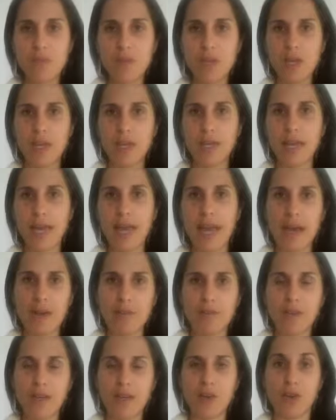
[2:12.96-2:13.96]
and
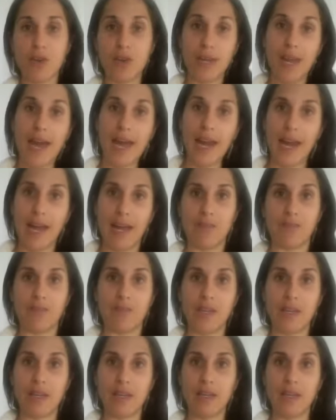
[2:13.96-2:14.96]
having or not
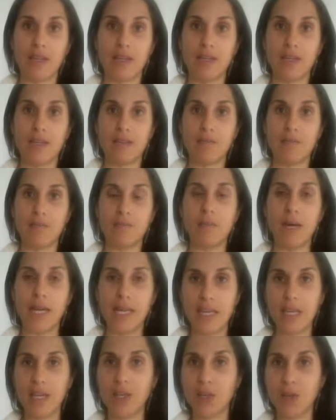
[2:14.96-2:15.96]
having
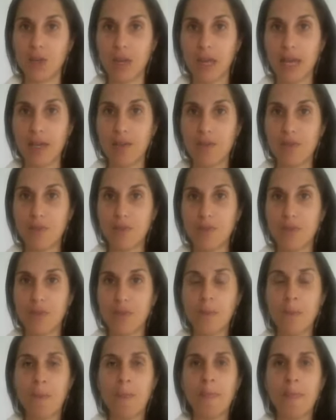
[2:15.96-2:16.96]
money in your life,
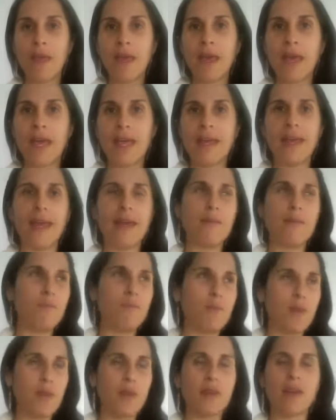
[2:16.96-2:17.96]
and
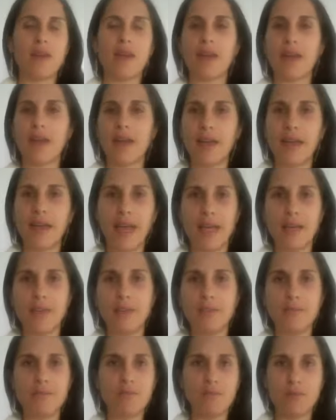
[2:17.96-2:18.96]

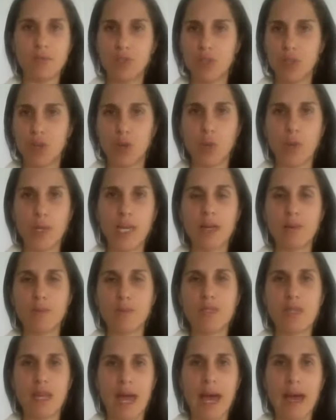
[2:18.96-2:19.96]
again, when it
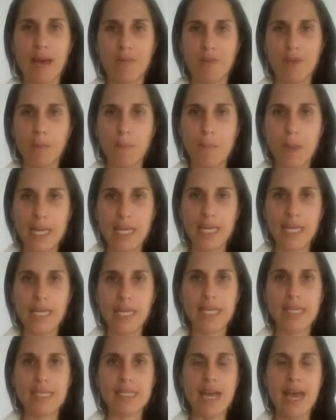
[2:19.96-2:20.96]
comes to having money,
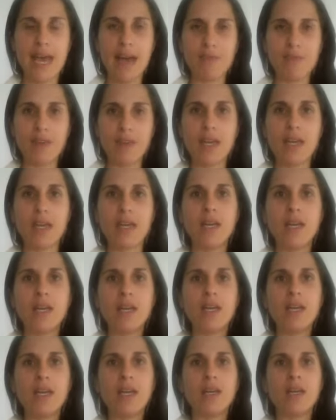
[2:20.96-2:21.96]
it's having
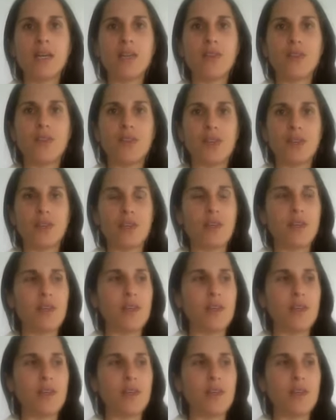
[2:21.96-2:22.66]
the